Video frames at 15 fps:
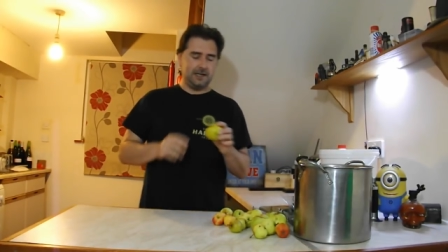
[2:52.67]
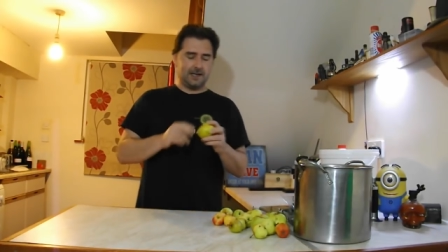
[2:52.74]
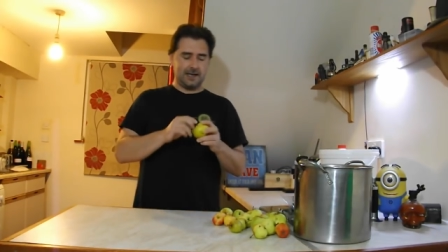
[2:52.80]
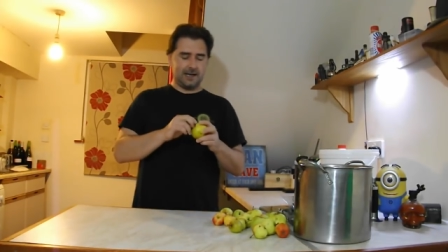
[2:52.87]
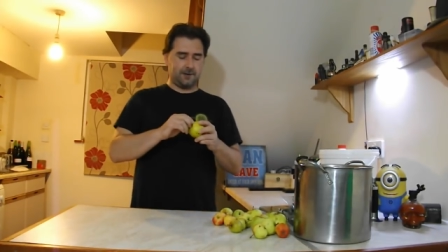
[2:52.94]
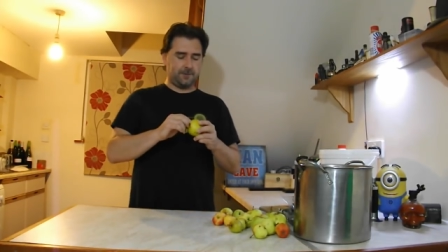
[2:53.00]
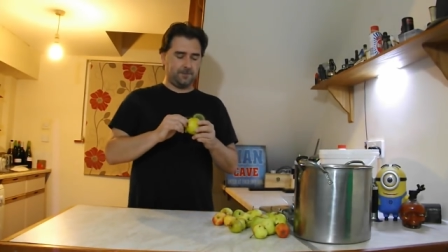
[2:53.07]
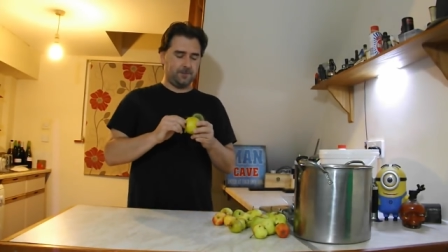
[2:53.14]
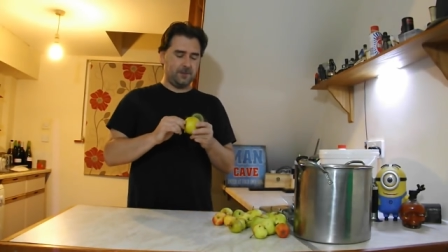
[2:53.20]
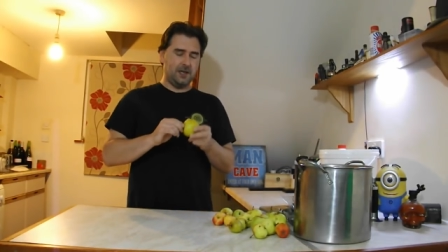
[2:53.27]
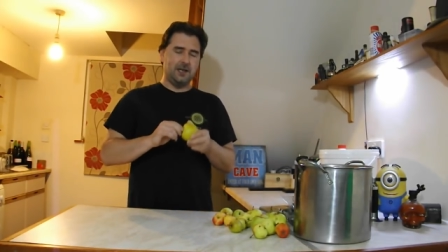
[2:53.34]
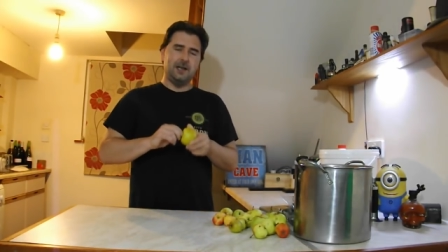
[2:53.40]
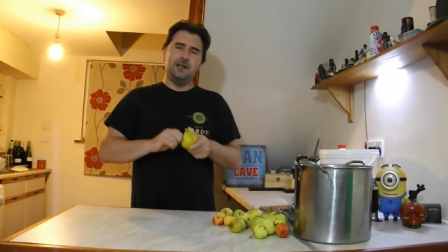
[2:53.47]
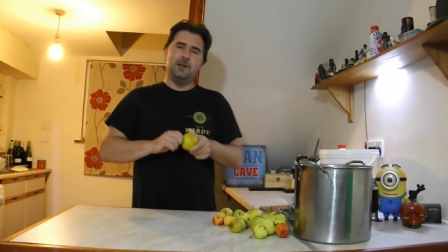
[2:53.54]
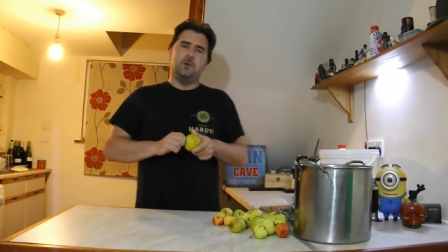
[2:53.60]
Now,
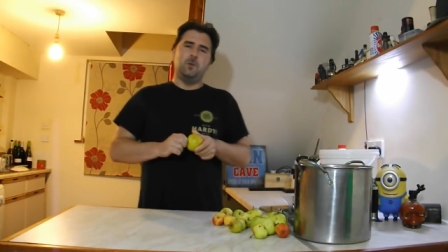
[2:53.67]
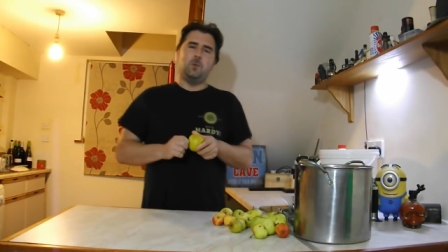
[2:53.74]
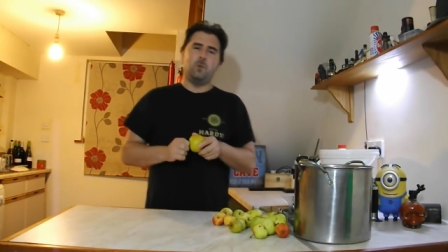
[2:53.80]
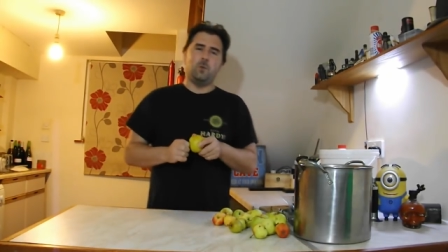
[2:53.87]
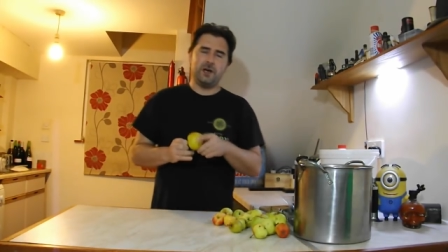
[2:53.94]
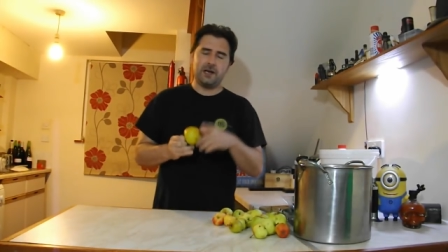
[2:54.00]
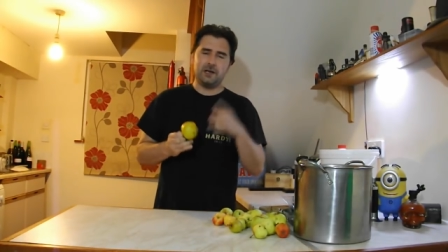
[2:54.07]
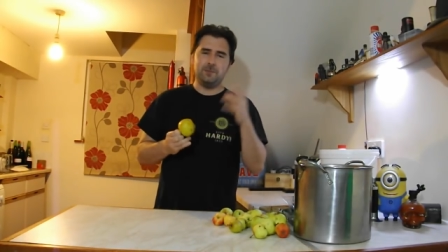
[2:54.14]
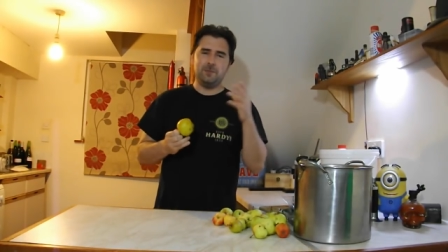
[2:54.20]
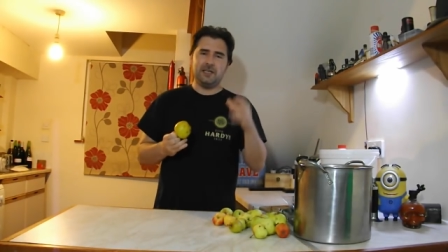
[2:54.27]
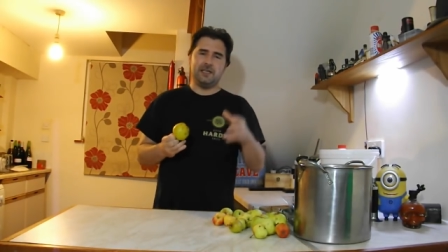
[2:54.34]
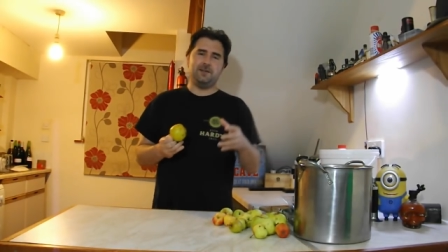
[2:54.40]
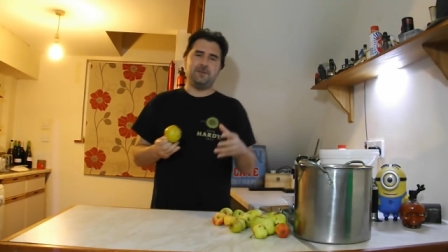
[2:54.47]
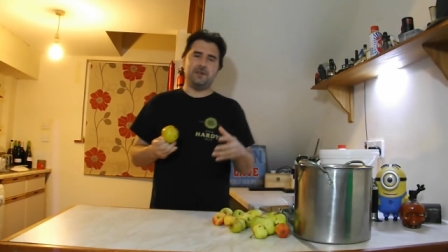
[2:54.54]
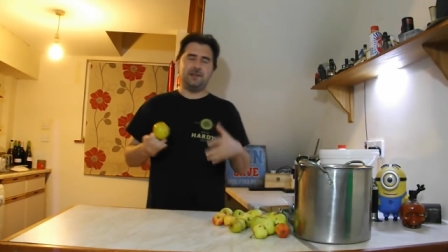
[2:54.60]
we're going to be
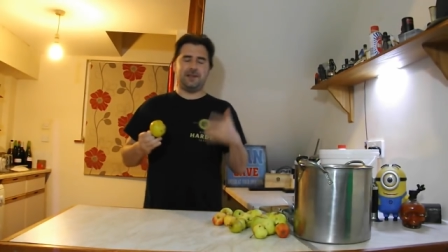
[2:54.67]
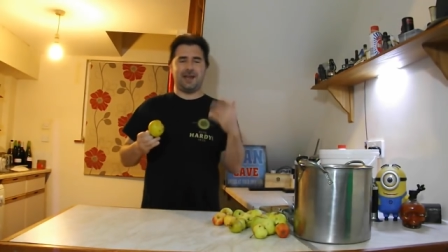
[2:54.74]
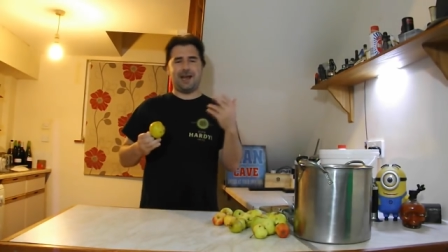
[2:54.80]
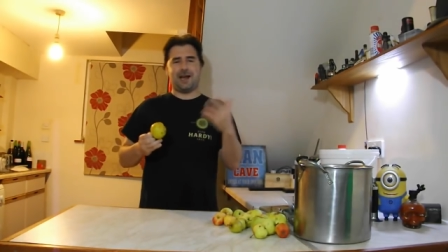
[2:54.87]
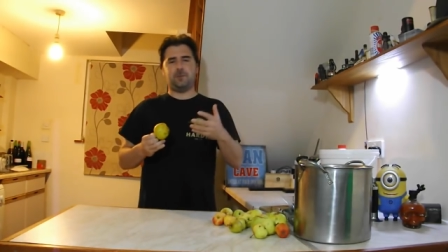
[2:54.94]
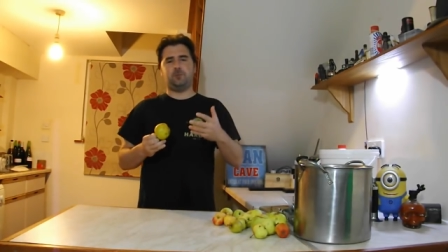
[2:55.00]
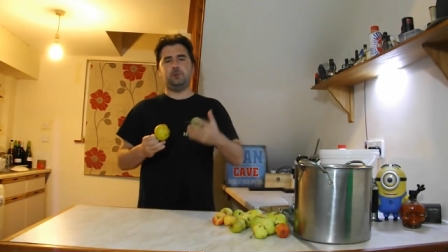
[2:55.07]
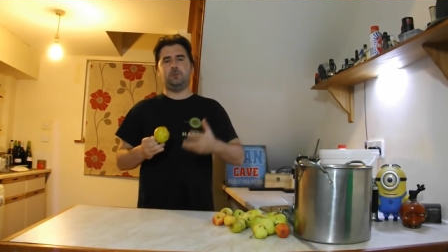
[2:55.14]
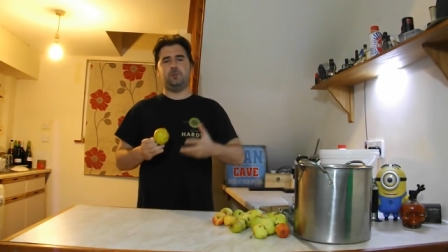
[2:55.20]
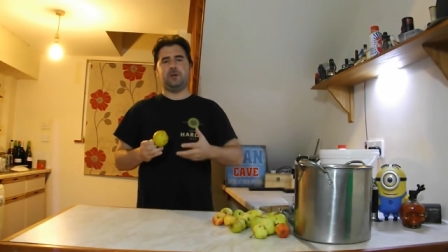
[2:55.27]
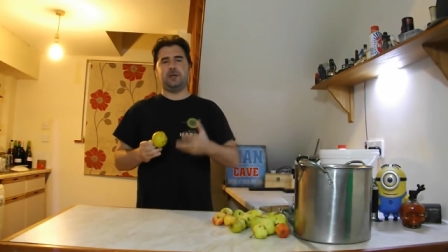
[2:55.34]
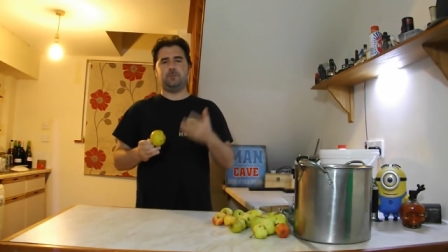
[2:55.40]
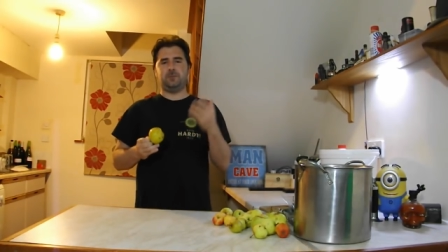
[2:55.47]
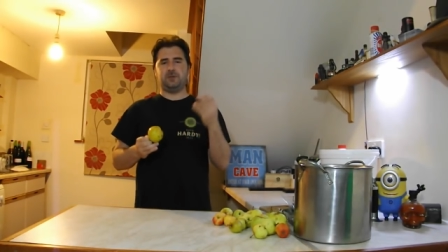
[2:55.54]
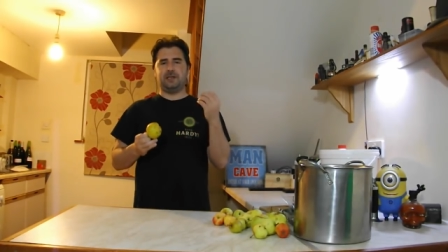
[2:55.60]
leaving the apple
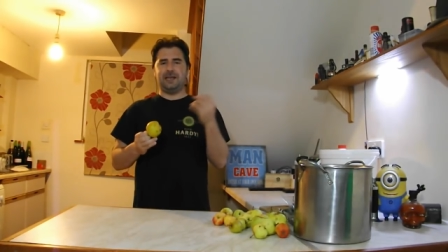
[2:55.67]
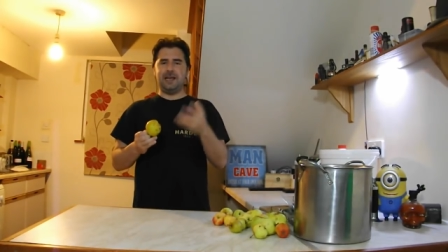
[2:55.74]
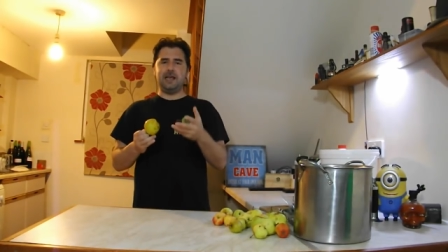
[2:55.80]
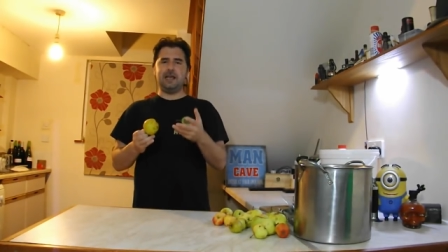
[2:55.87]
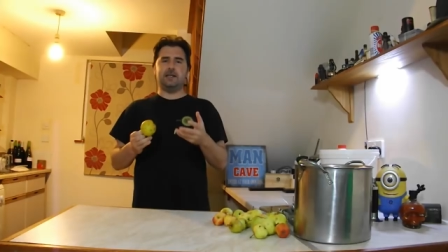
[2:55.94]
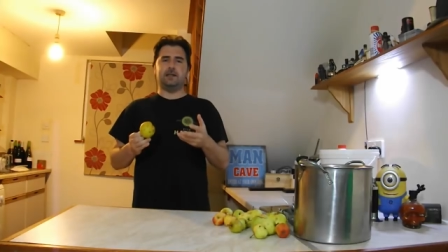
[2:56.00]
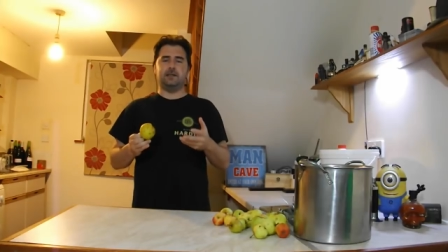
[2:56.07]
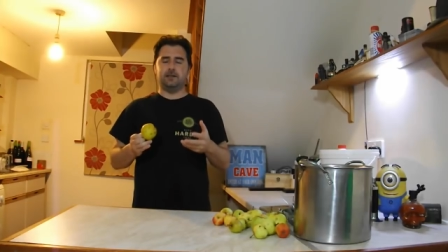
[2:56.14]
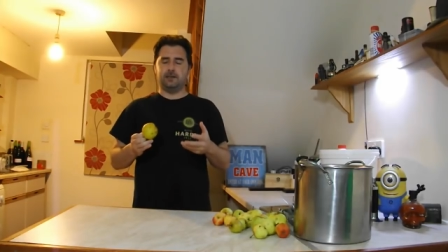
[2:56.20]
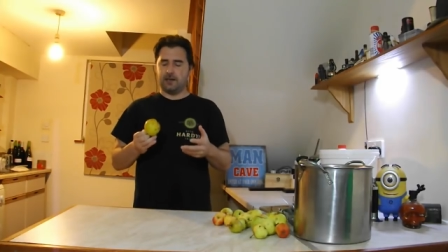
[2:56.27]
pips in.